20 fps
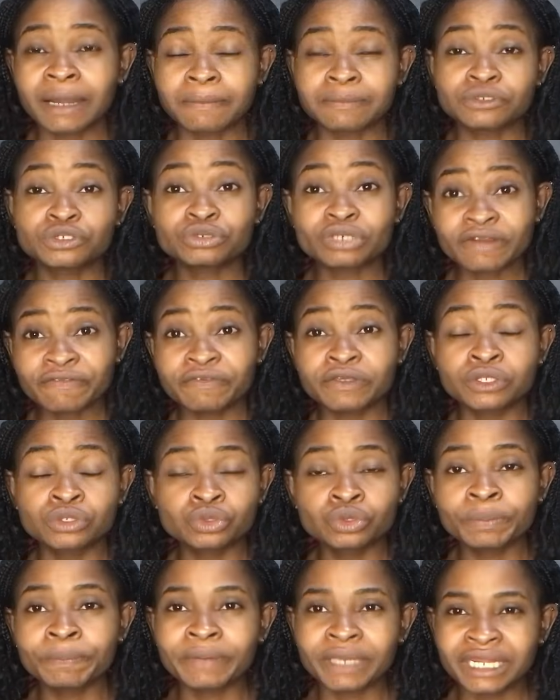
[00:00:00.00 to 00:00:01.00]
traffic
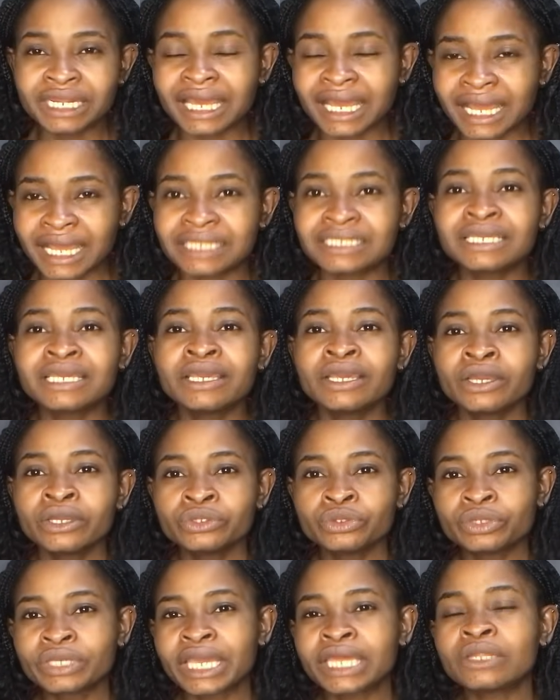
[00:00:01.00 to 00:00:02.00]
through paid ad,
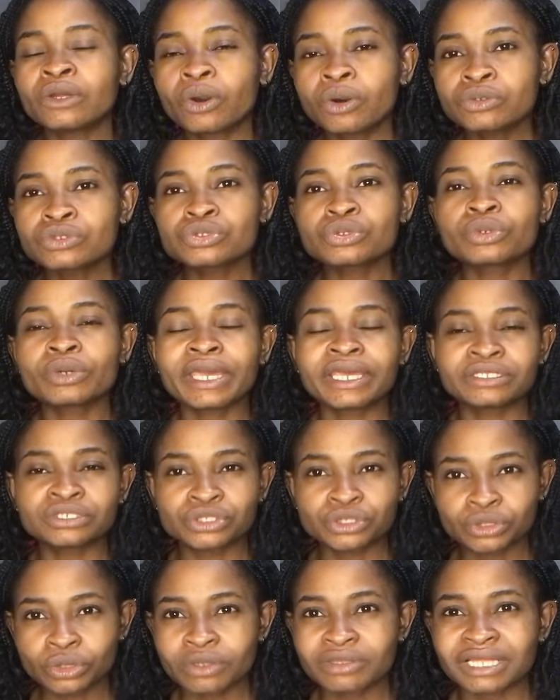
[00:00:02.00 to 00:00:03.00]
you can also
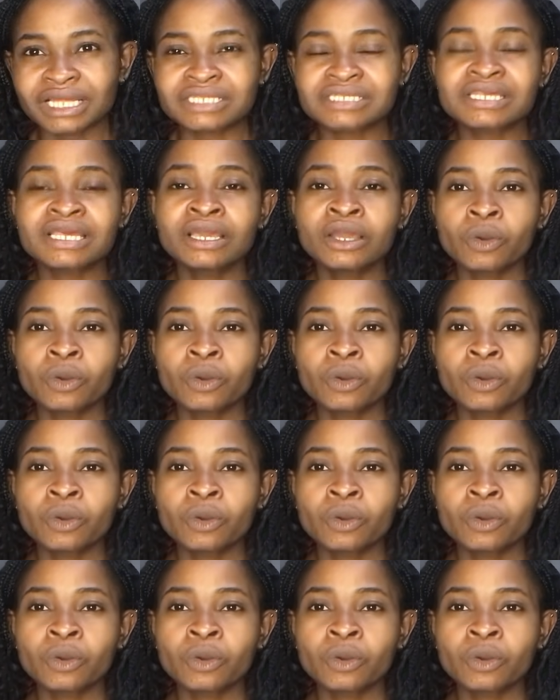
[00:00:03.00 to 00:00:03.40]
ensure that